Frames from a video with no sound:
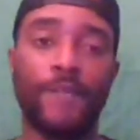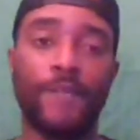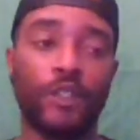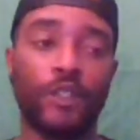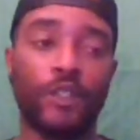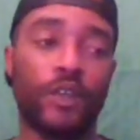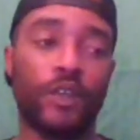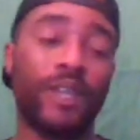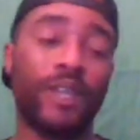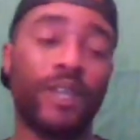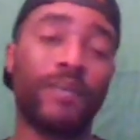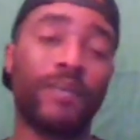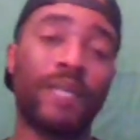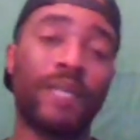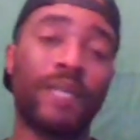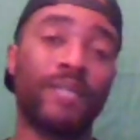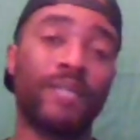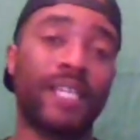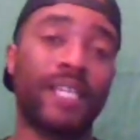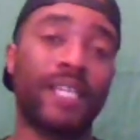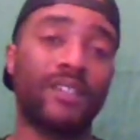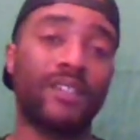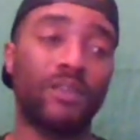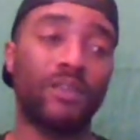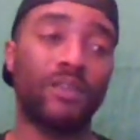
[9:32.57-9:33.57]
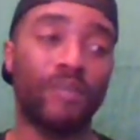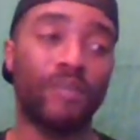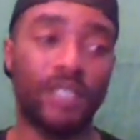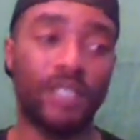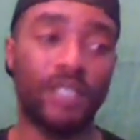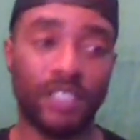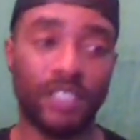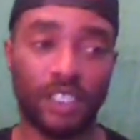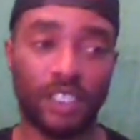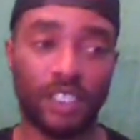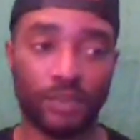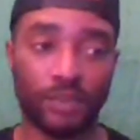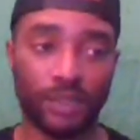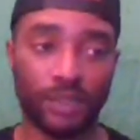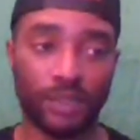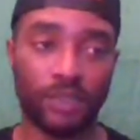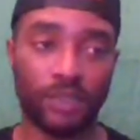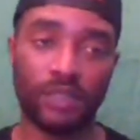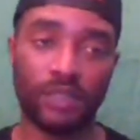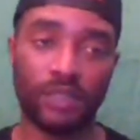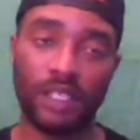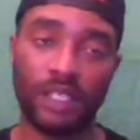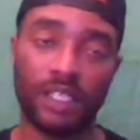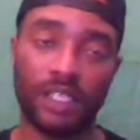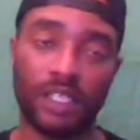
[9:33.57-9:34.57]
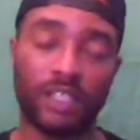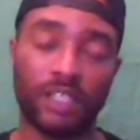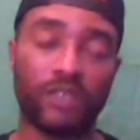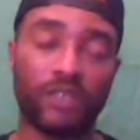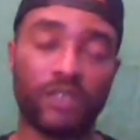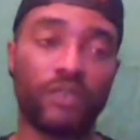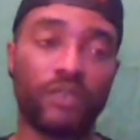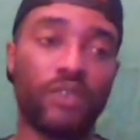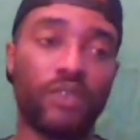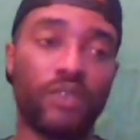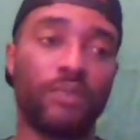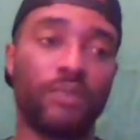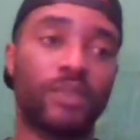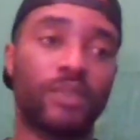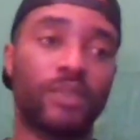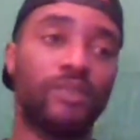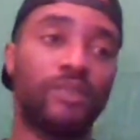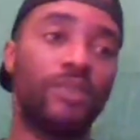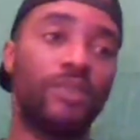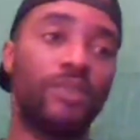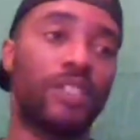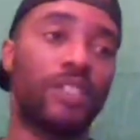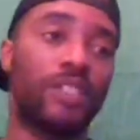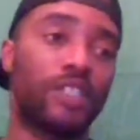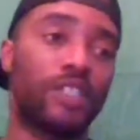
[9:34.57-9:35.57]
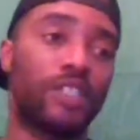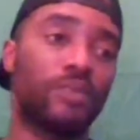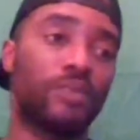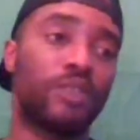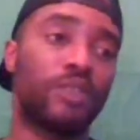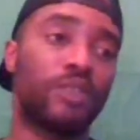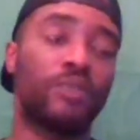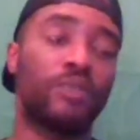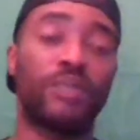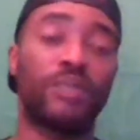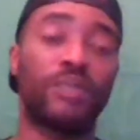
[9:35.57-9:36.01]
You know, everybody be like, don't be judgmental. Yeah, that's true. You don't supposed to be judgmental.